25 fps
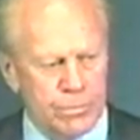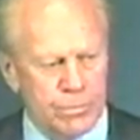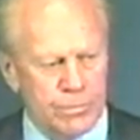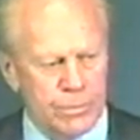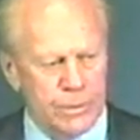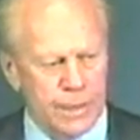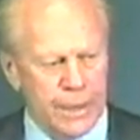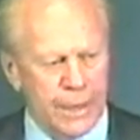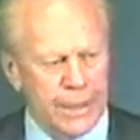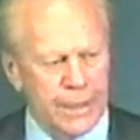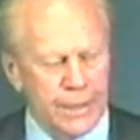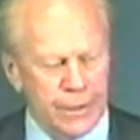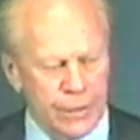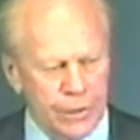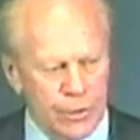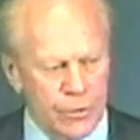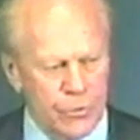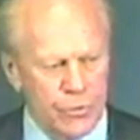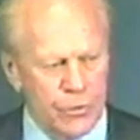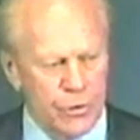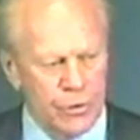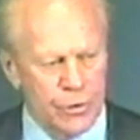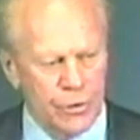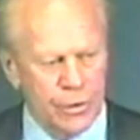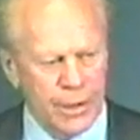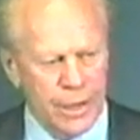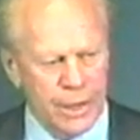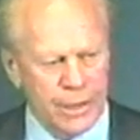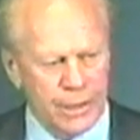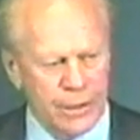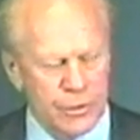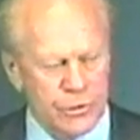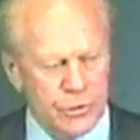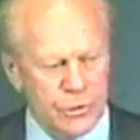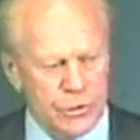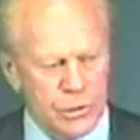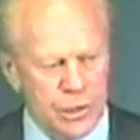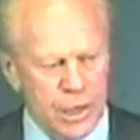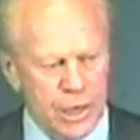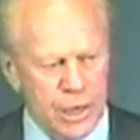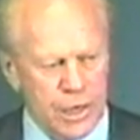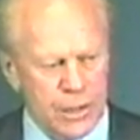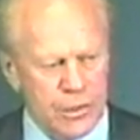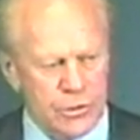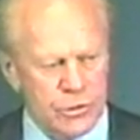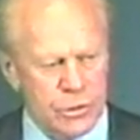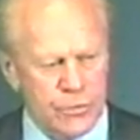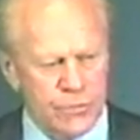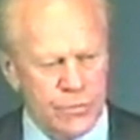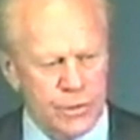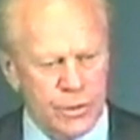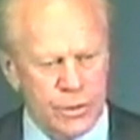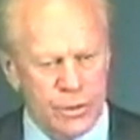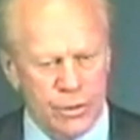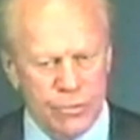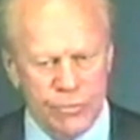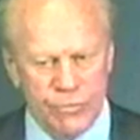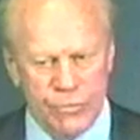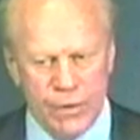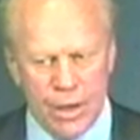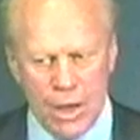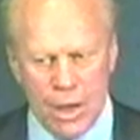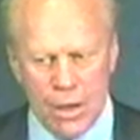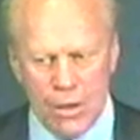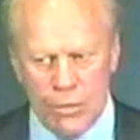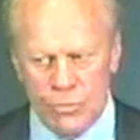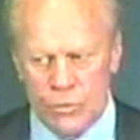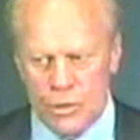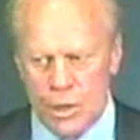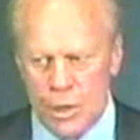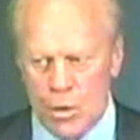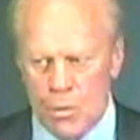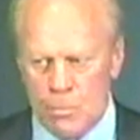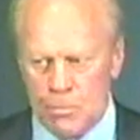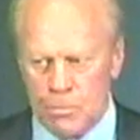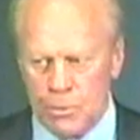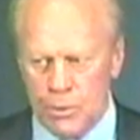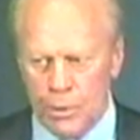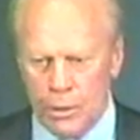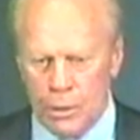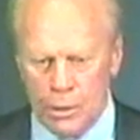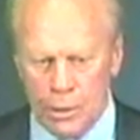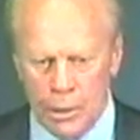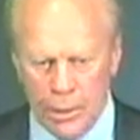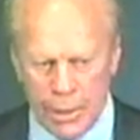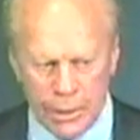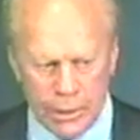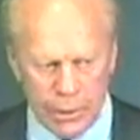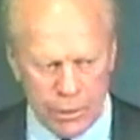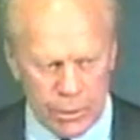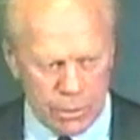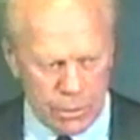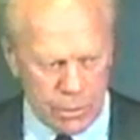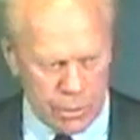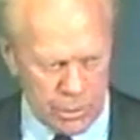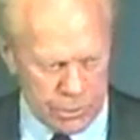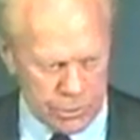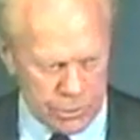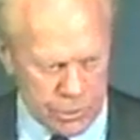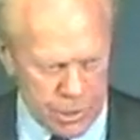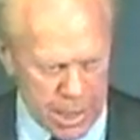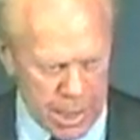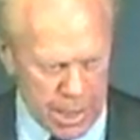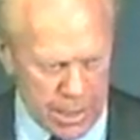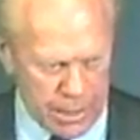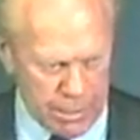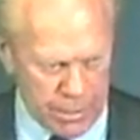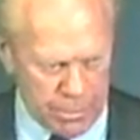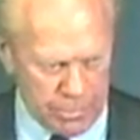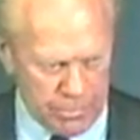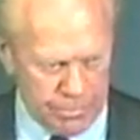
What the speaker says: taken in the United States if it involves political asylum.